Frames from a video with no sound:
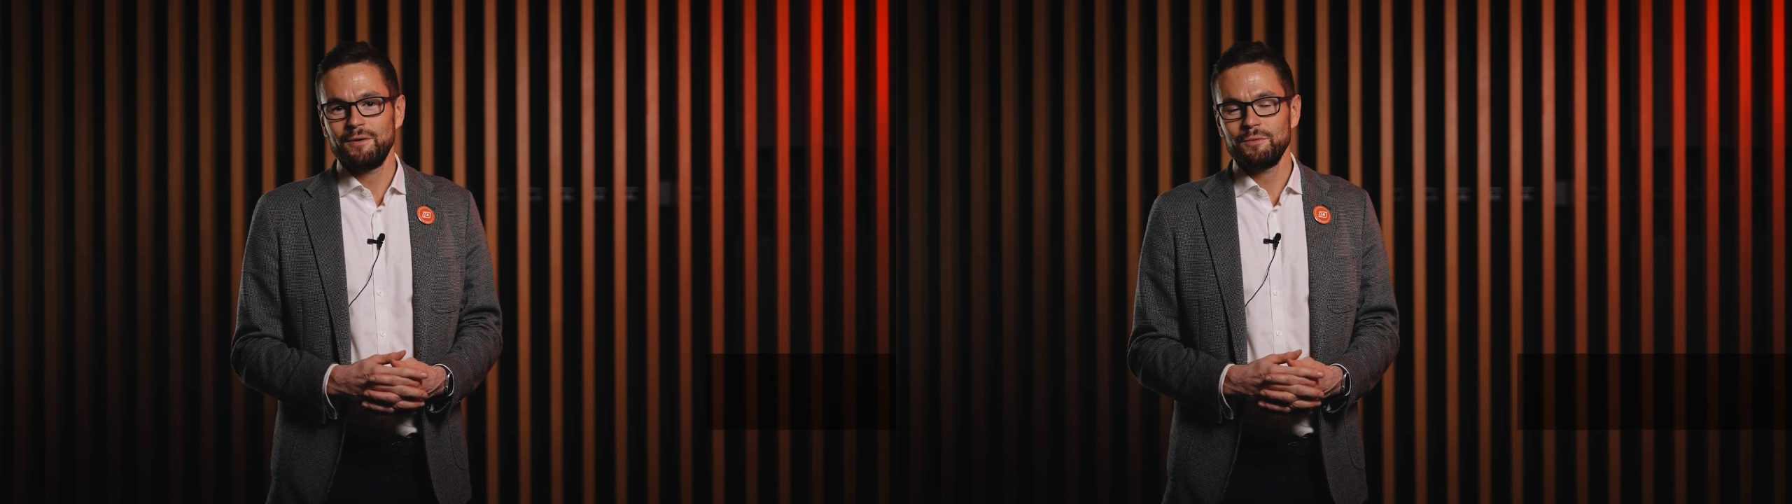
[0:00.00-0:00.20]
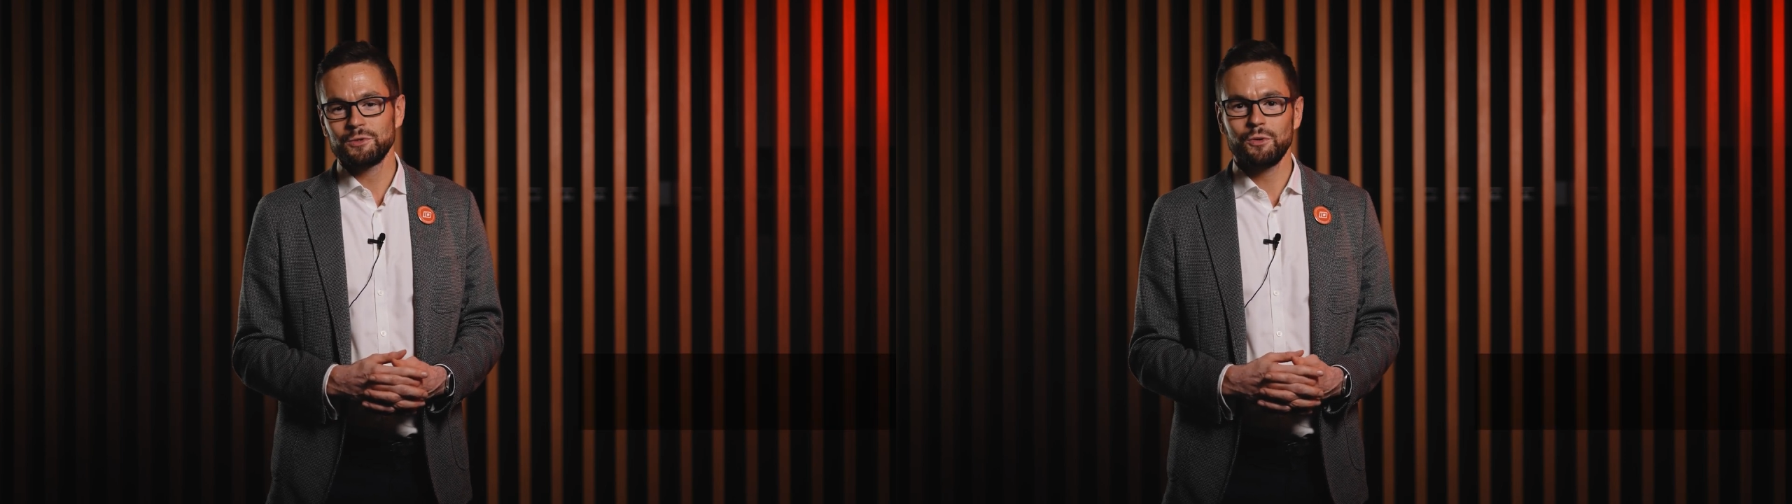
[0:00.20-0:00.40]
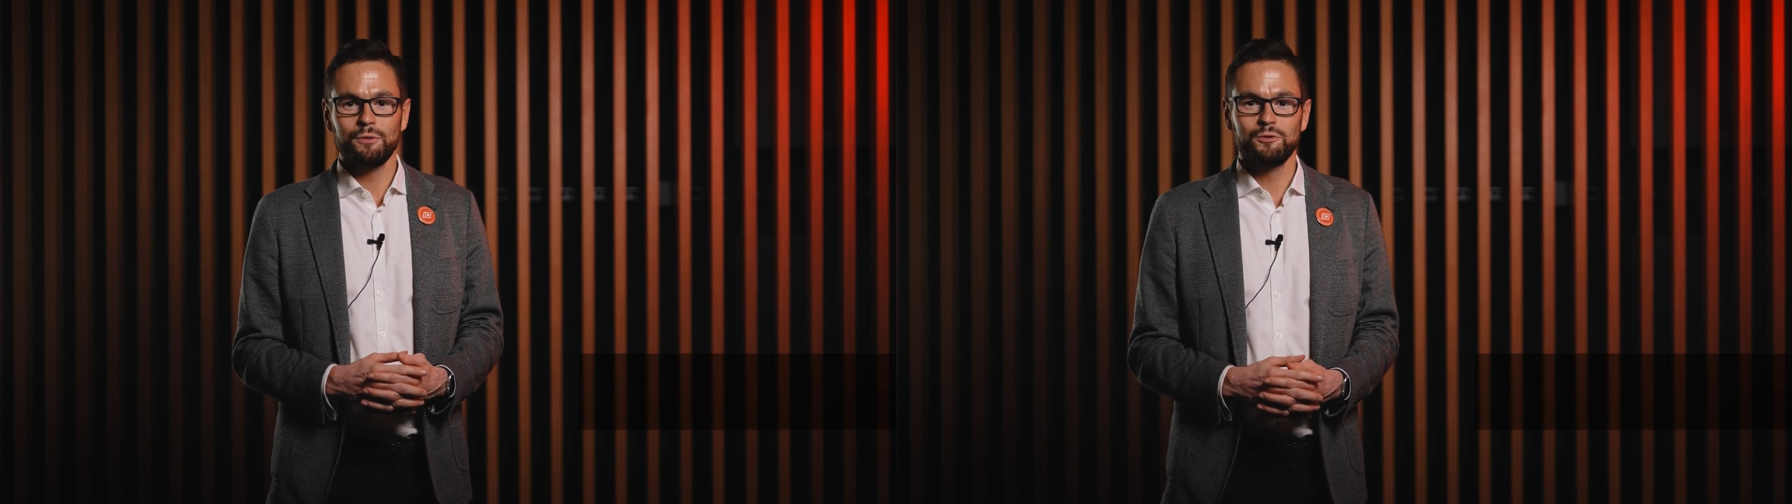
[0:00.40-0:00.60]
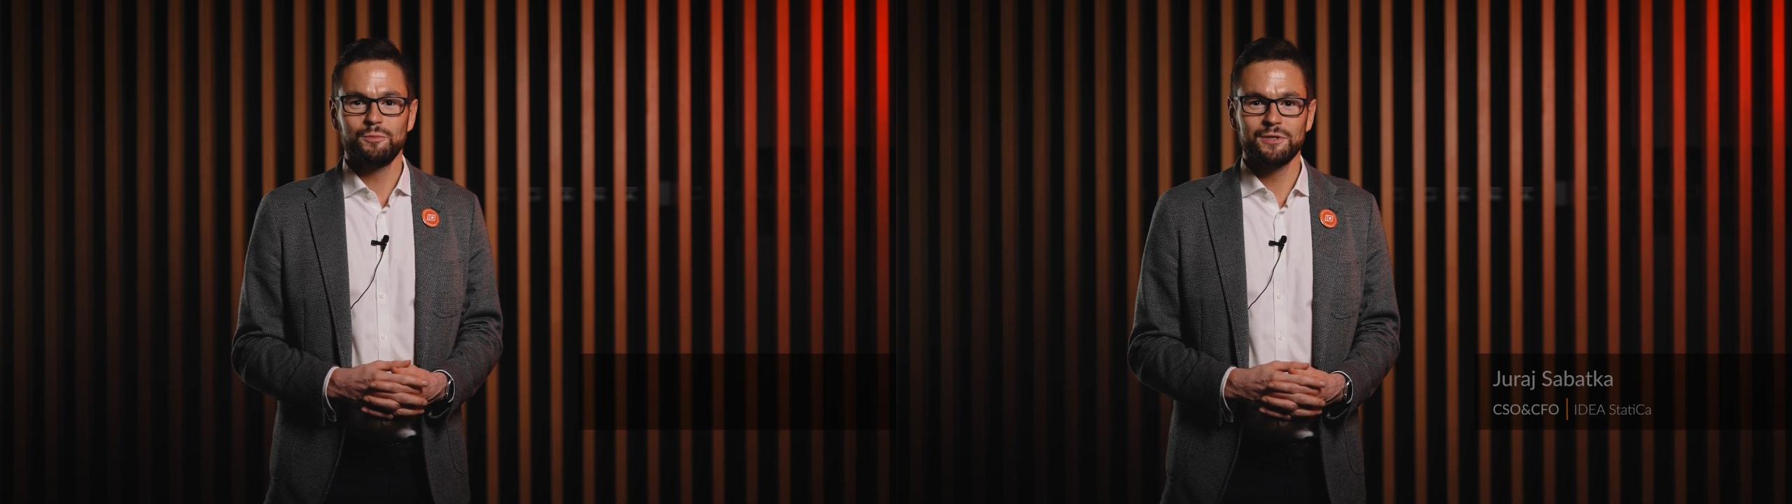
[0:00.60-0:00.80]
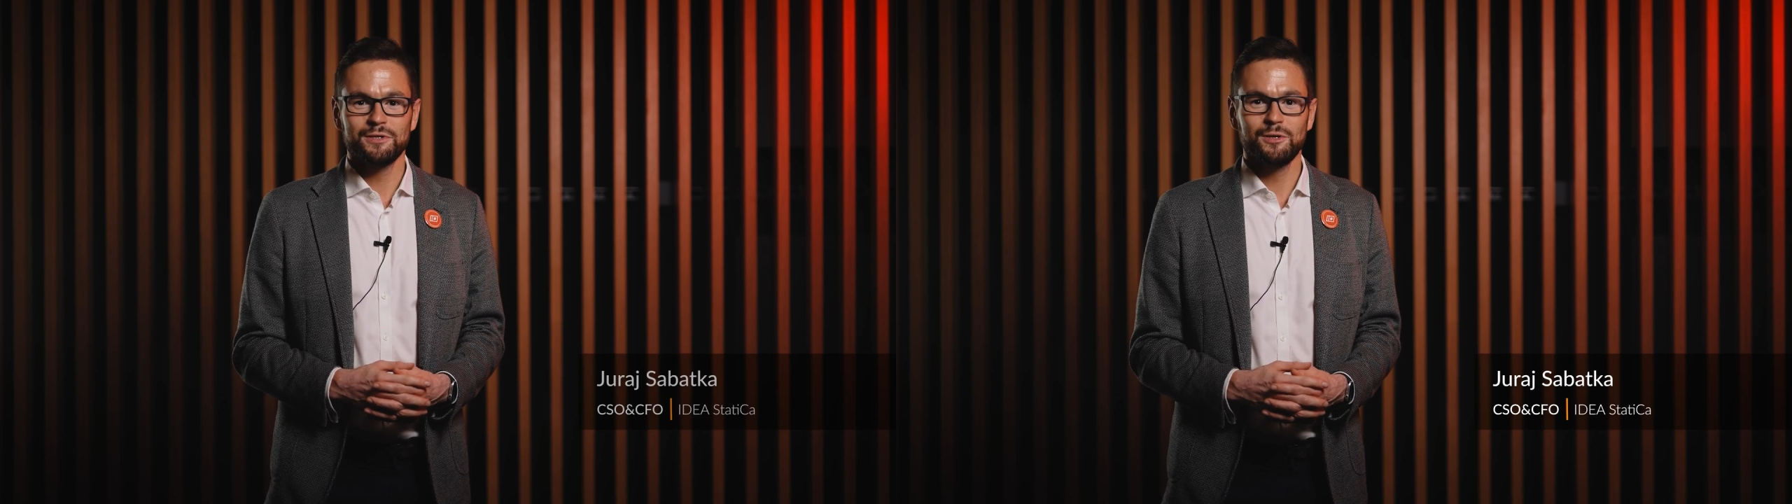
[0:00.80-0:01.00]
was going to
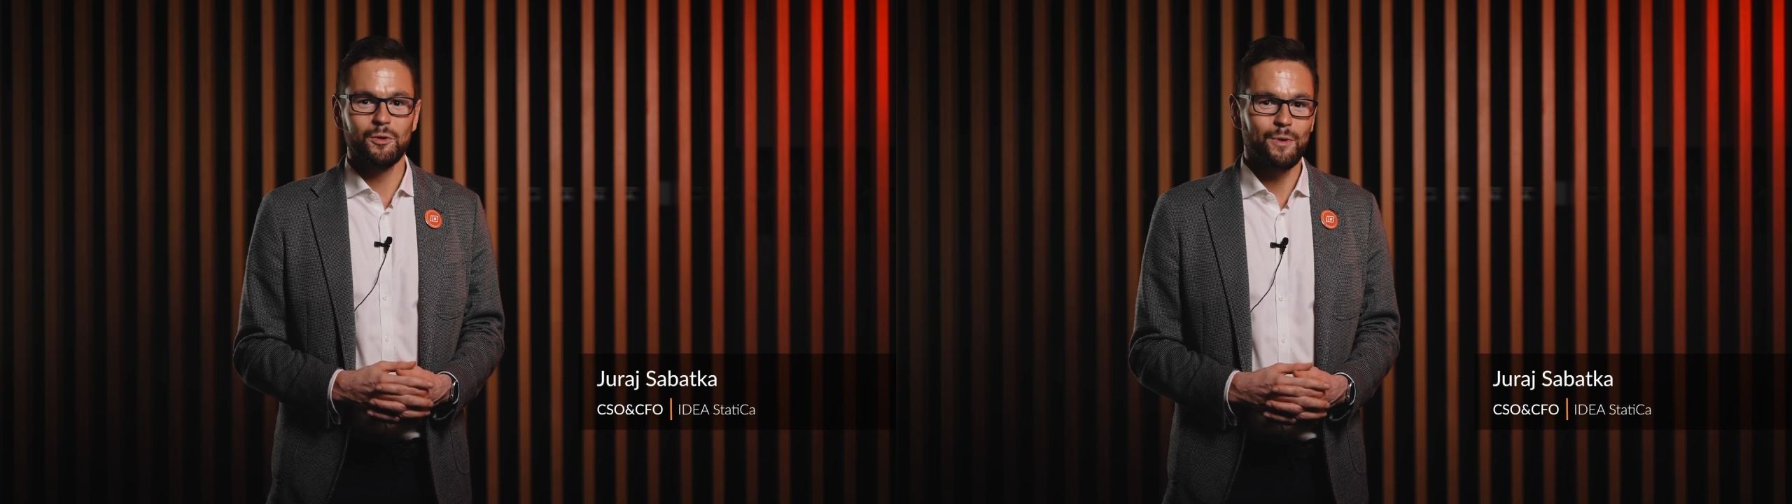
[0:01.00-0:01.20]
be a slow